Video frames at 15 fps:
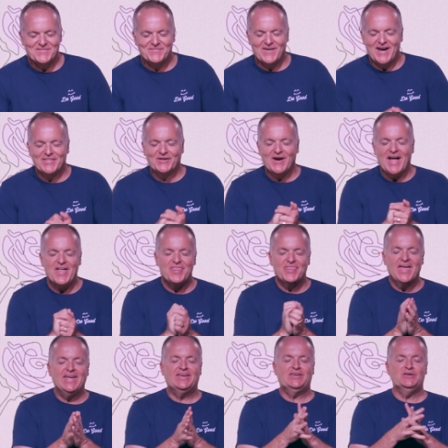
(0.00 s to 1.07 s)
Father, I
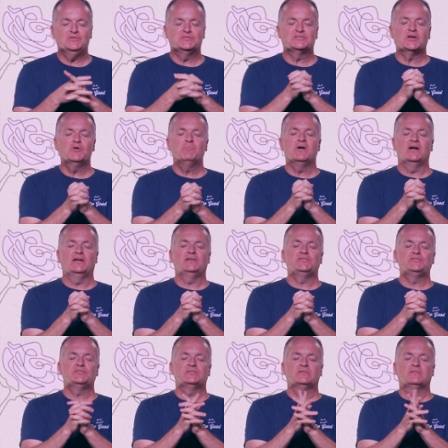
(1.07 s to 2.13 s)
thank you so
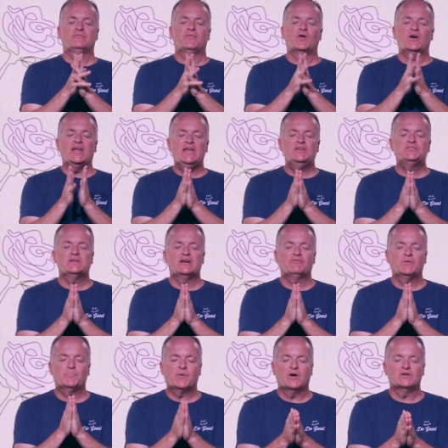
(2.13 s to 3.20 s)
much for each and
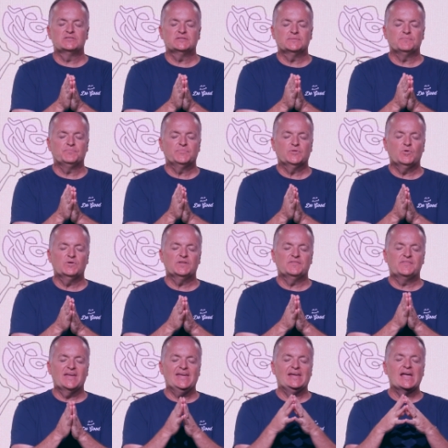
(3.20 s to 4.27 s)
every person, Lord, that
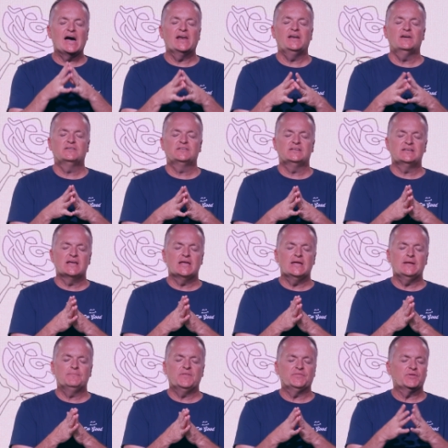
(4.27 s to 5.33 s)
they got here
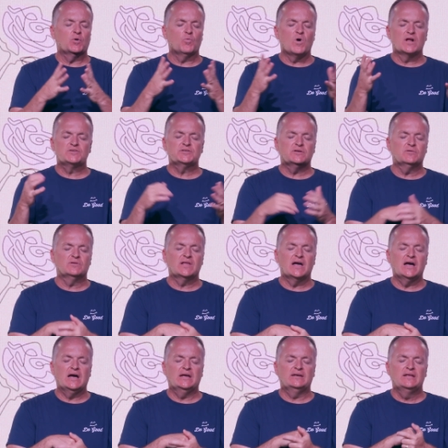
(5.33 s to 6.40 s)
today, that they're watching
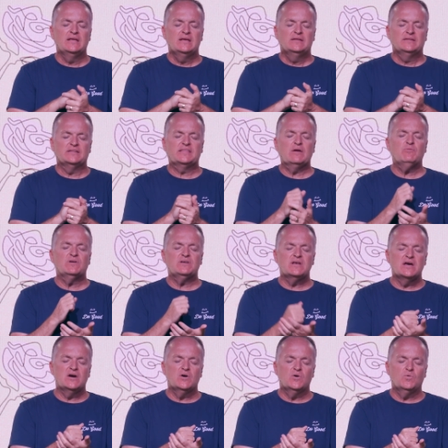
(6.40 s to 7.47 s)
online, that they would
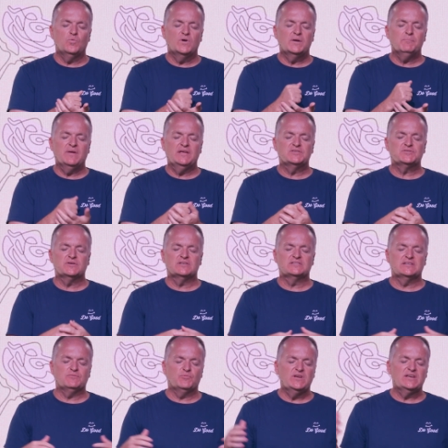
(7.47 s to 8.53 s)
know what it means to us
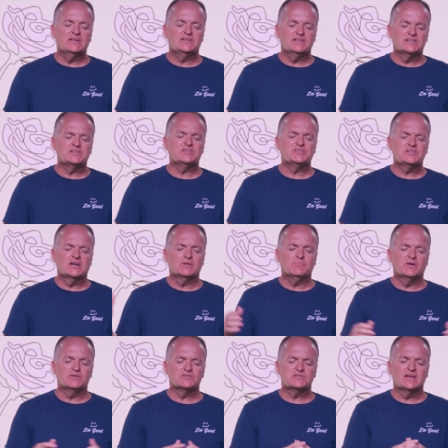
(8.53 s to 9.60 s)
that we could get to share
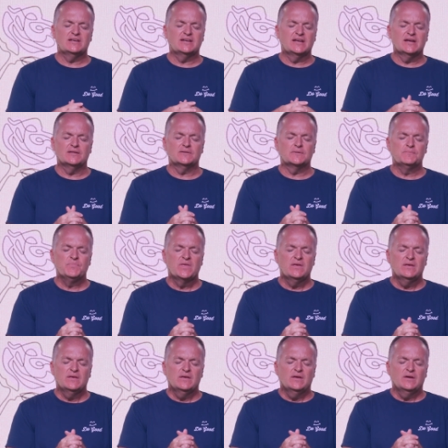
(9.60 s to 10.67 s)
Mother's Day together.
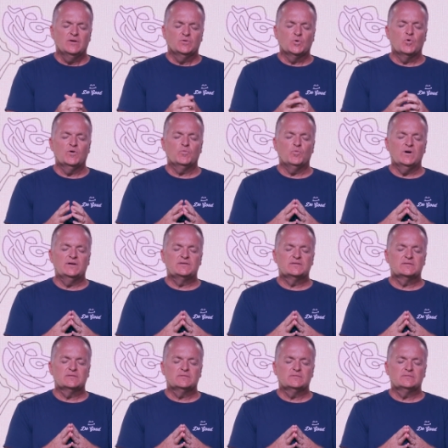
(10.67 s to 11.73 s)
Lord, what
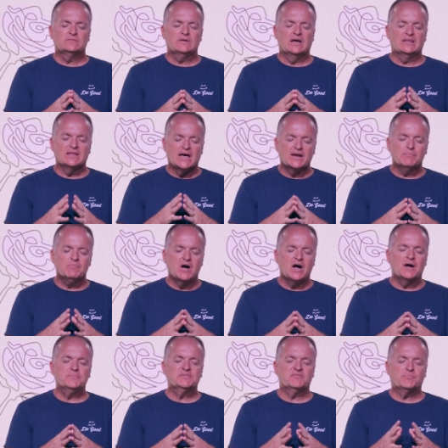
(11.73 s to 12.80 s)
a lot of
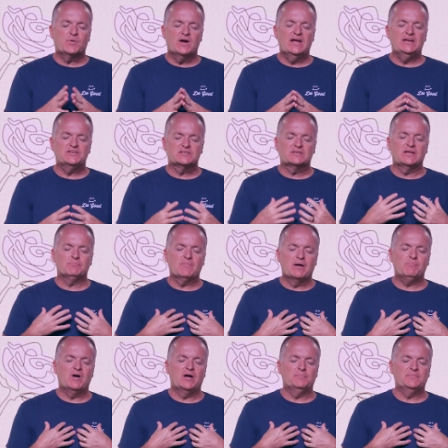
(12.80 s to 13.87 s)
moms have prayed, just like my
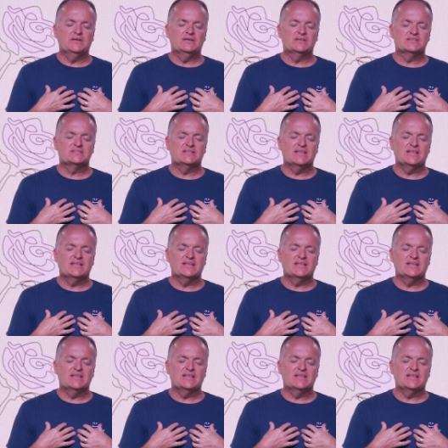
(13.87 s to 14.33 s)
mom did, is